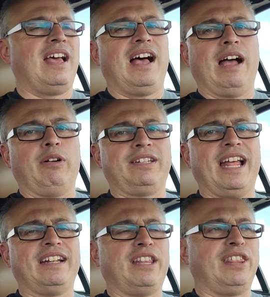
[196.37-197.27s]
I would
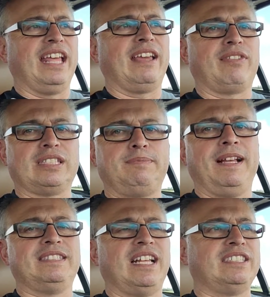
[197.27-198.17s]
tend to think if the
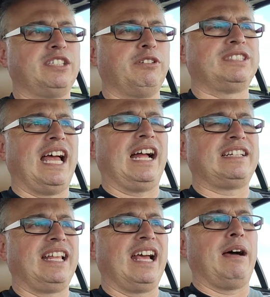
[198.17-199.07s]
speed sensor was
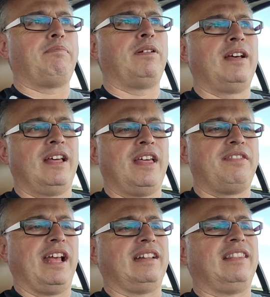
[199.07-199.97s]
acting up
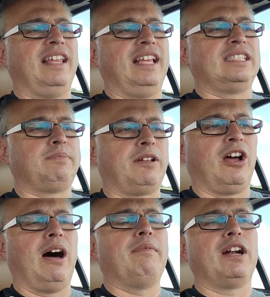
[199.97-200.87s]
that the
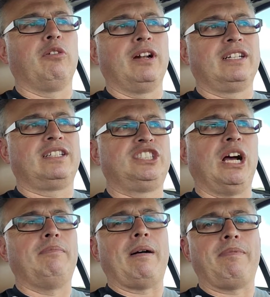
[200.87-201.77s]
speedometer would
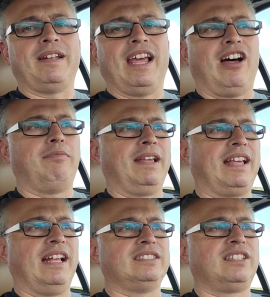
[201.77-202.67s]
jump up and down,
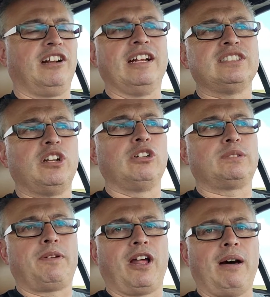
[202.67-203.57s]
because there is no
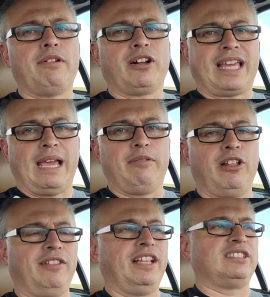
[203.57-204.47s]
speedometer cable
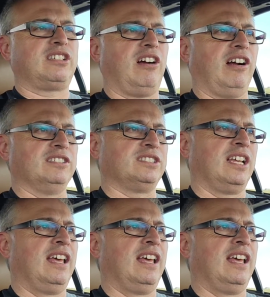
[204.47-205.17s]
on these cars.